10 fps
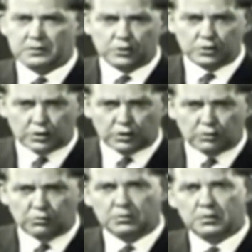you
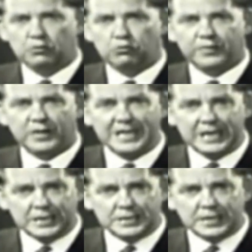know, overly
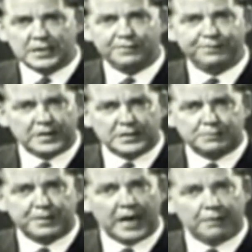easily
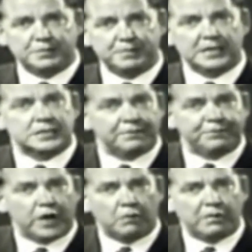convinced perhaps by some
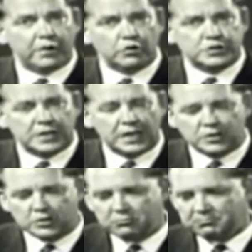form of
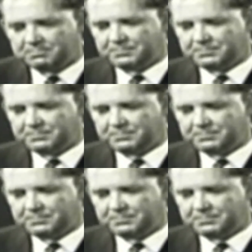hallucination?